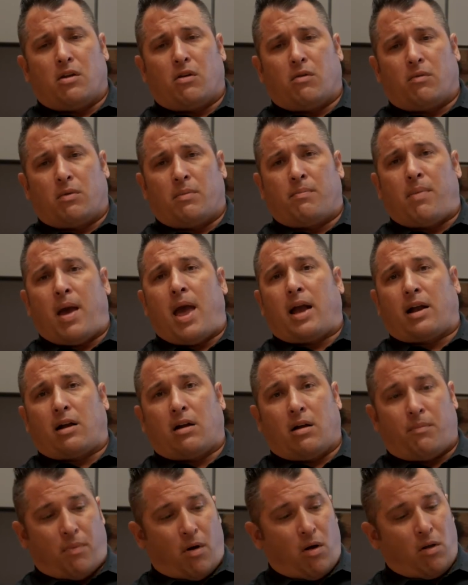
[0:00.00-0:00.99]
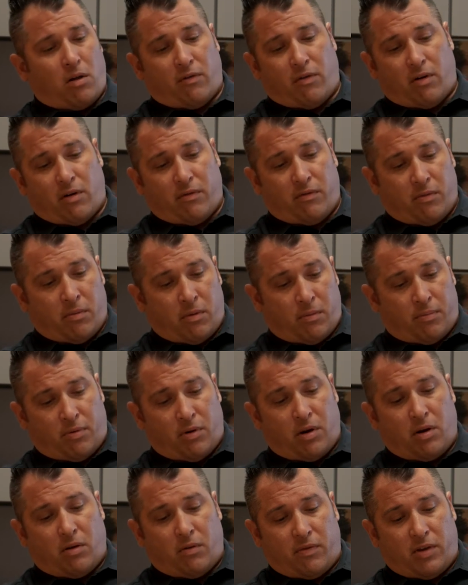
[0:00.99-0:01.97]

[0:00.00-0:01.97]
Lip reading: we back up all of our pre-owned